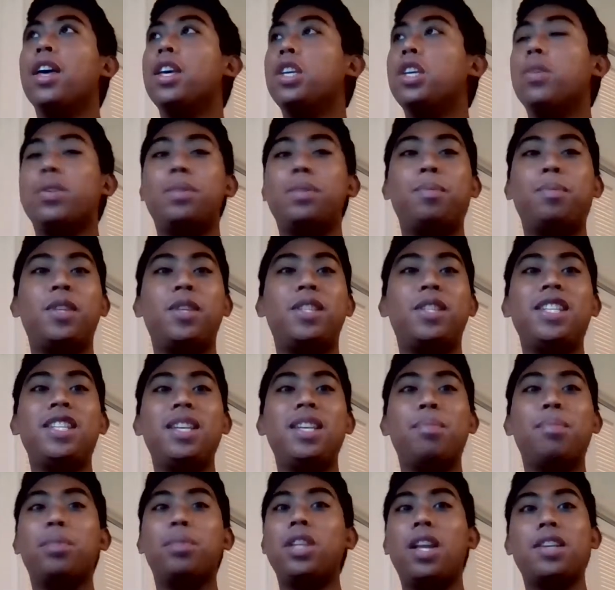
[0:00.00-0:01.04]

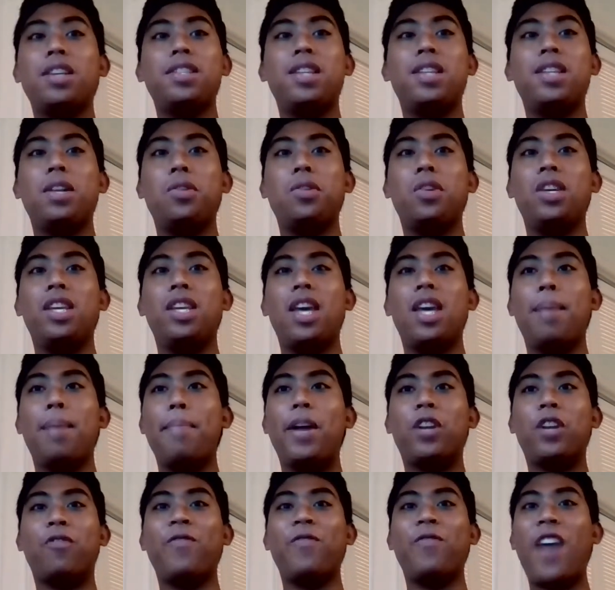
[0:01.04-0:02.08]
USB-C, plus then you can get
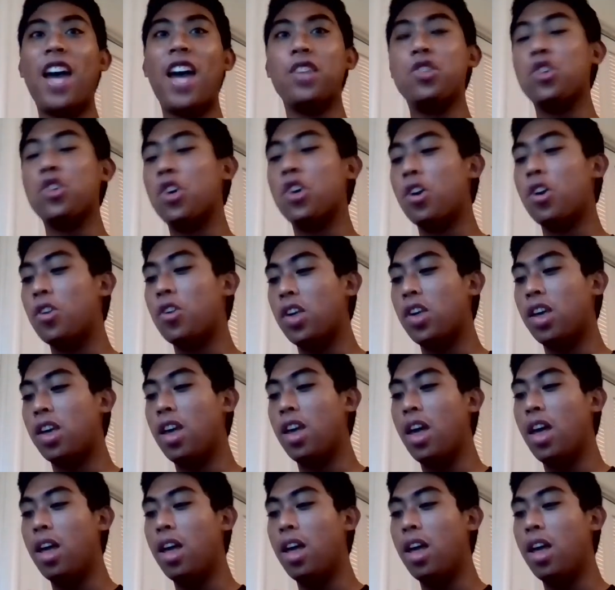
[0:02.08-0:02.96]
better fast charging,